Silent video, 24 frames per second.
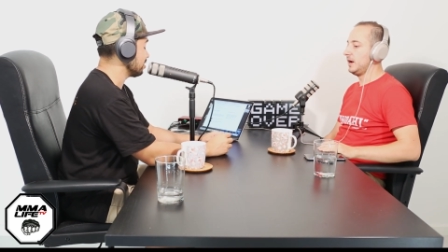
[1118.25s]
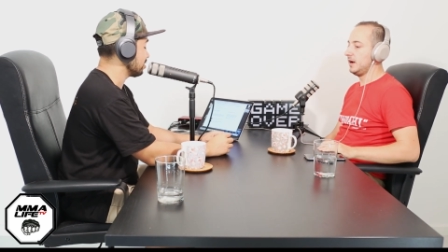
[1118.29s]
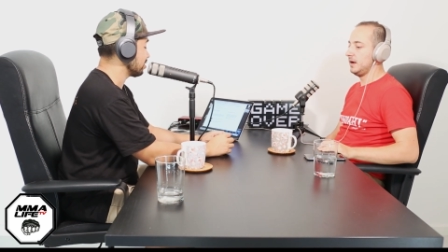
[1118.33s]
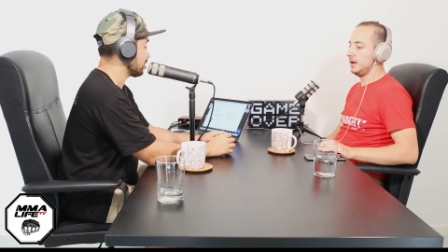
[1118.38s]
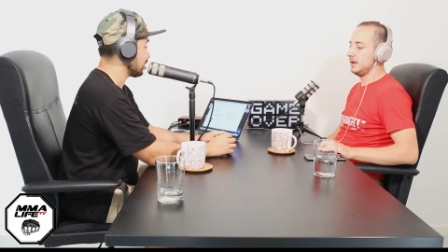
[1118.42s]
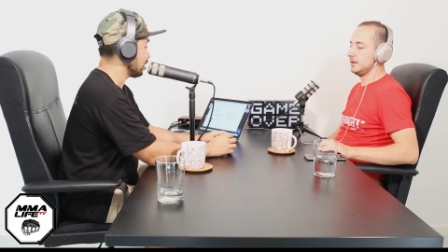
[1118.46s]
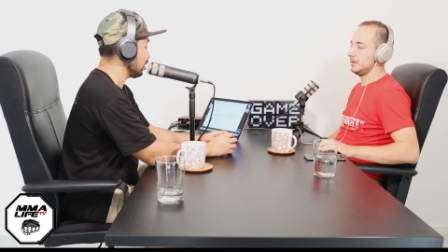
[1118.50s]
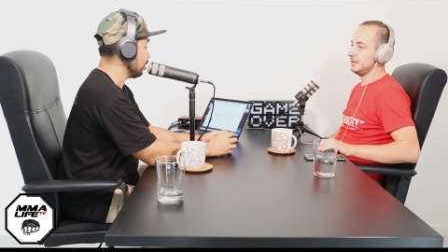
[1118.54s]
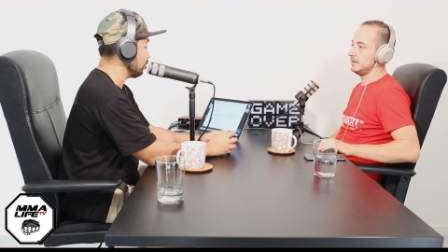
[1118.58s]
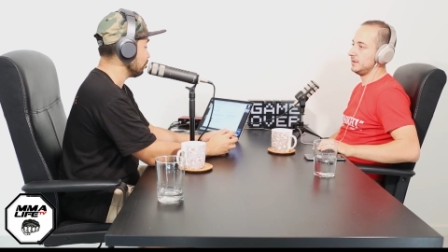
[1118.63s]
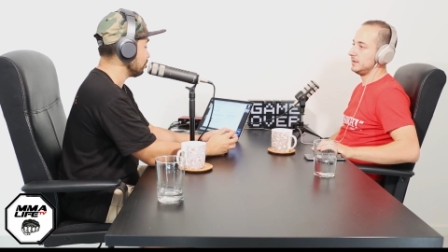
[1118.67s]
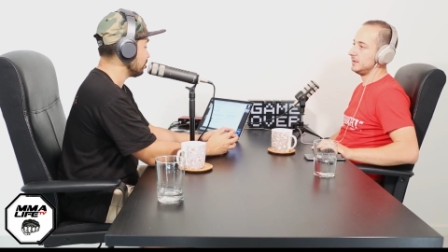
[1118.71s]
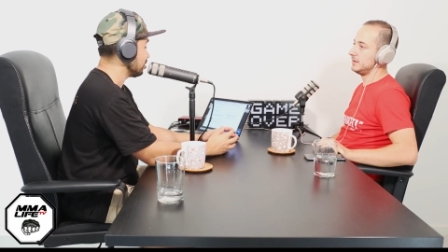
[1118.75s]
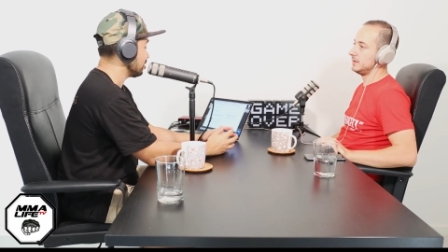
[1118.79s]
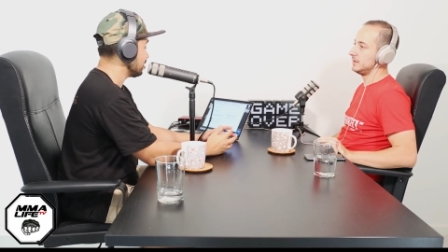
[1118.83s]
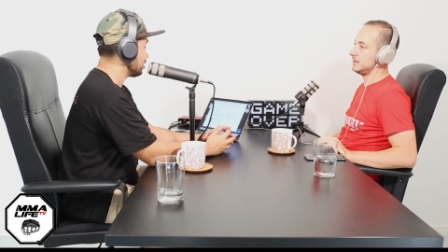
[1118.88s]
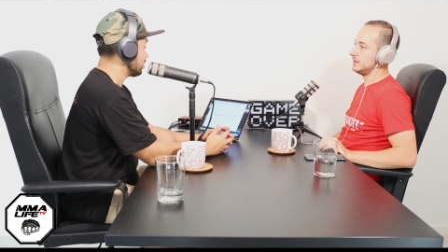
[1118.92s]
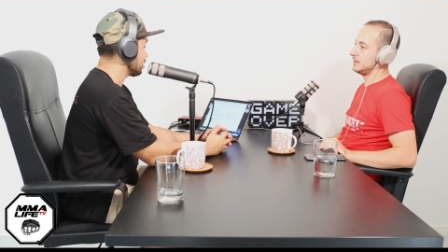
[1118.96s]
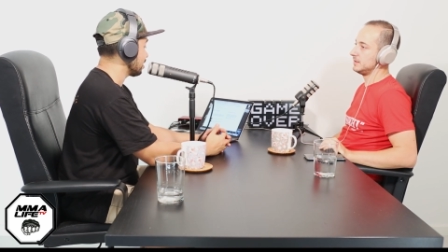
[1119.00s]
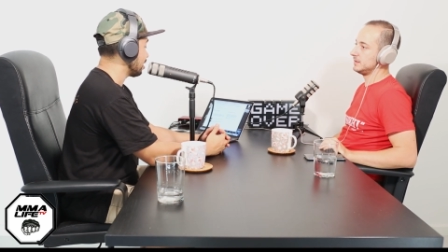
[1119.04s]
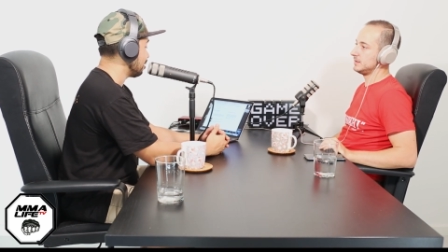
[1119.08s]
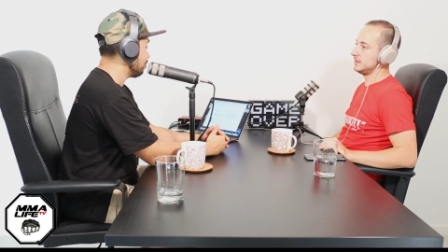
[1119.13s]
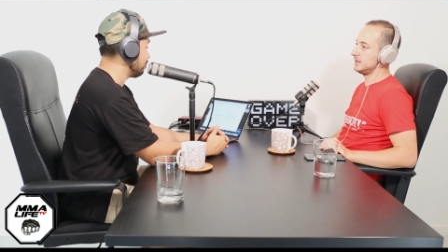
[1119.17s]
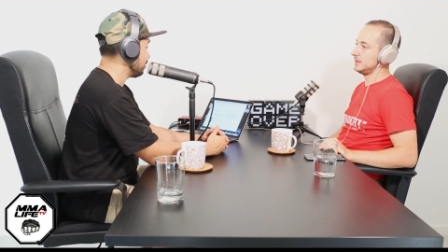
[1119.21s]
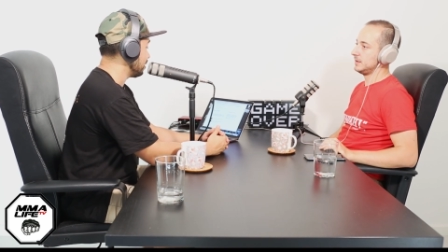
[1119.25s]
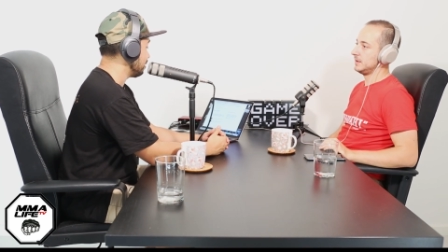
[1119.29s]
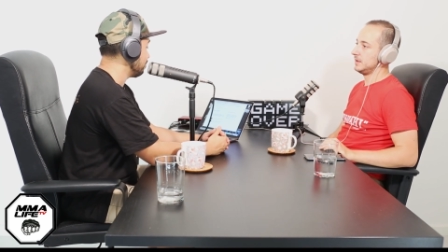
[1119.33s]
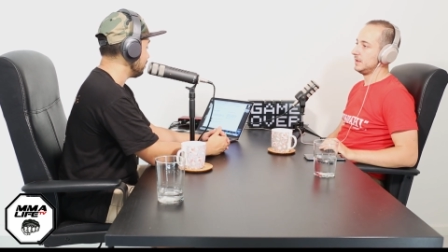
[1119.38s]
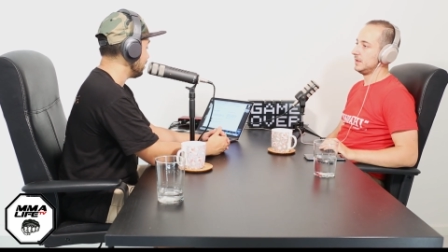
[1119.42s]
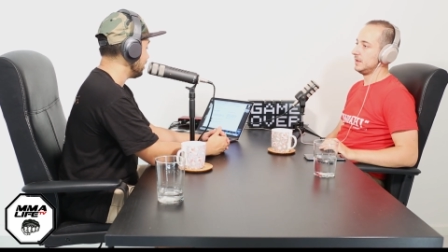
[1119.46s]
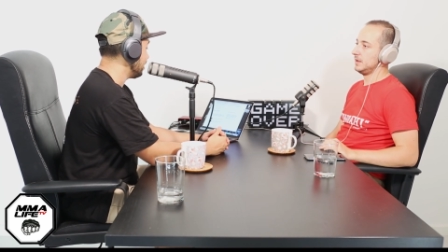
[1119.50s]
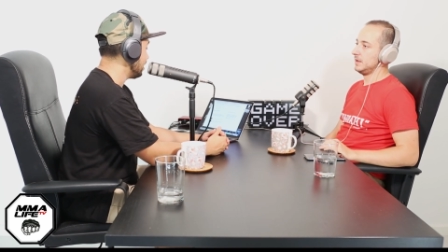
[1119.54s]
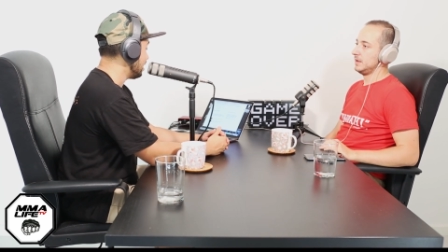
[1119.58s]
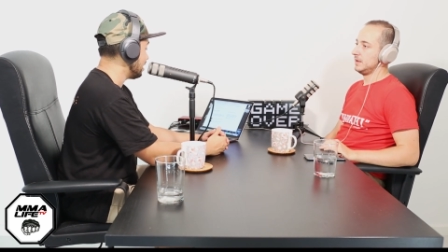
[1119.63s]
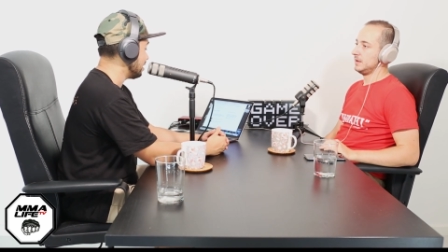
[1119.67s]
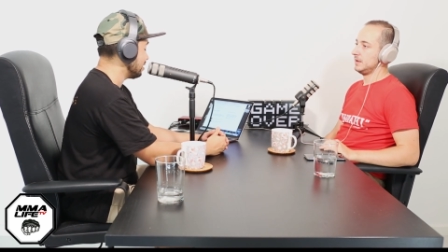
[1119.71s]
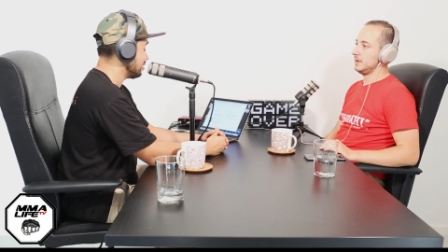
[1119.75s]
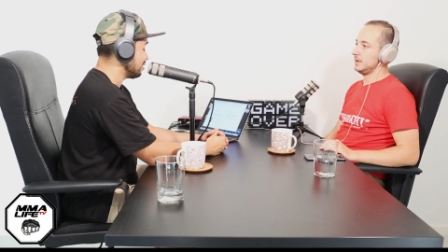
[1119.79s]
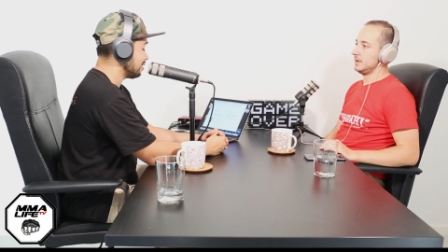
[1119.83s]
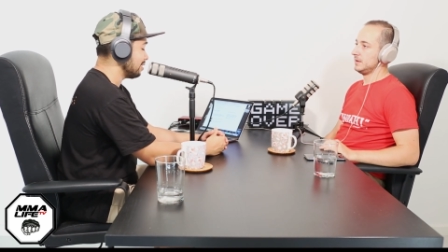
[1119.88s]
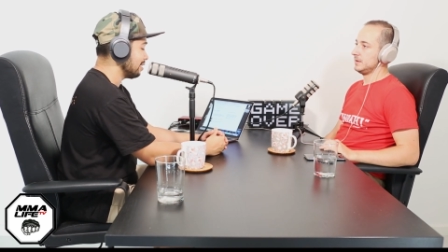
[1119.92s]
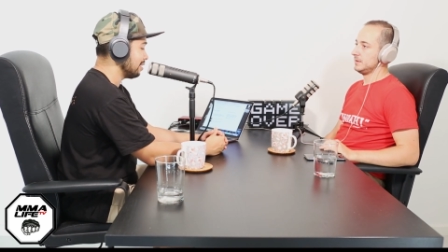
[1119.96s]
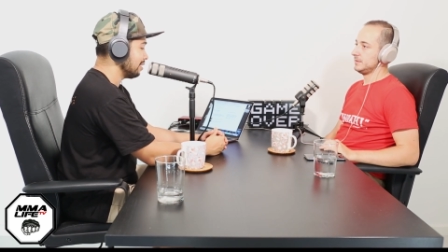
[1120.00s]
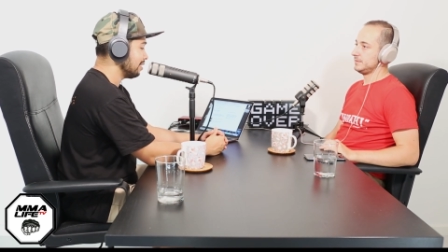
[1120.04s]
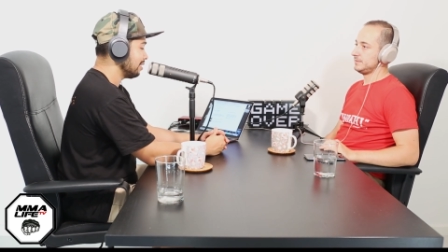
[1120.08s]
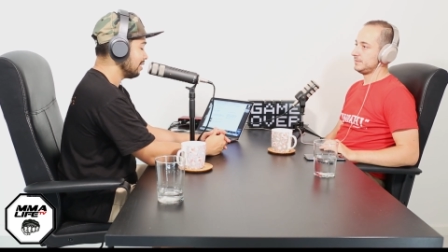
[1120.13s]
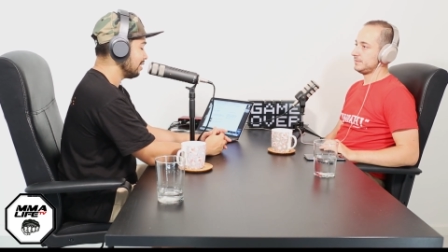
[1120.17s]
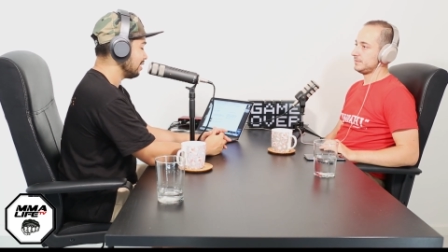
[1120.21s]
as close as a company man as
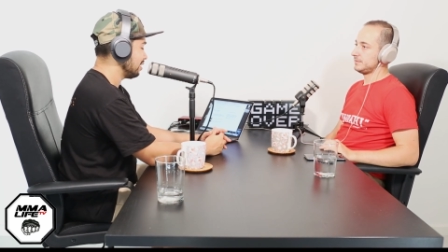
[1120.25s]
uh,